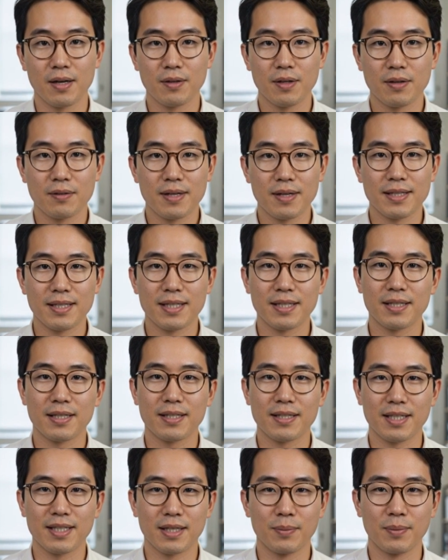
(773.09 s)
roughly
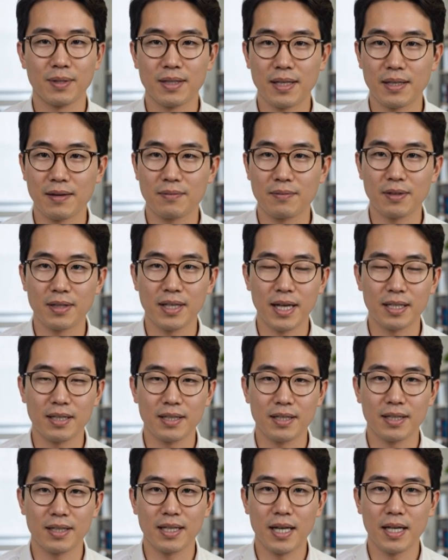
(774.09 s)
66% for
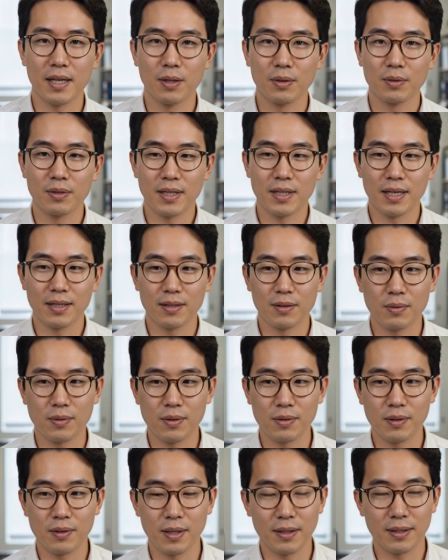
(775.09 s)
catching an Io-sized
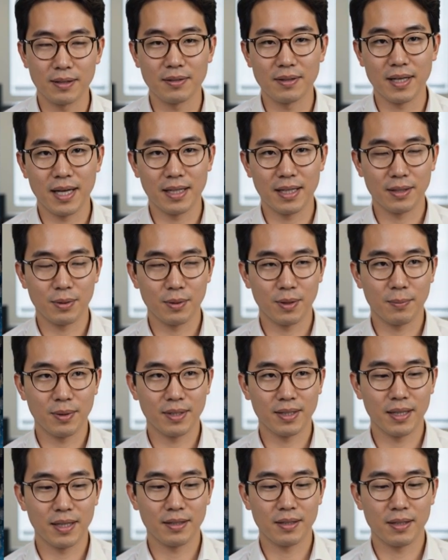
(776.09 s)
moon,
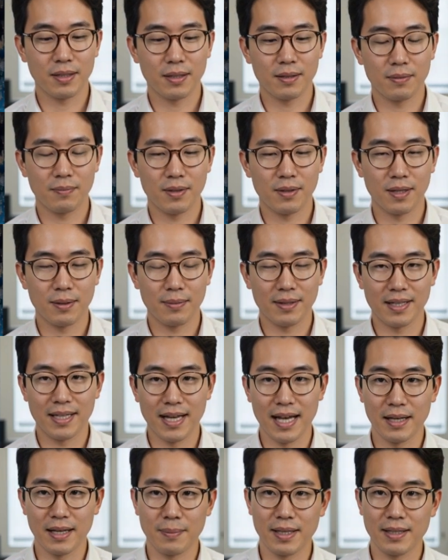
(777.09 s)
93% for something
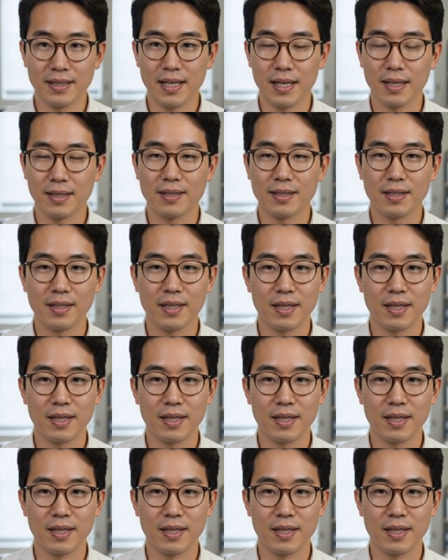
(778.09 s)
Ganymede-sized.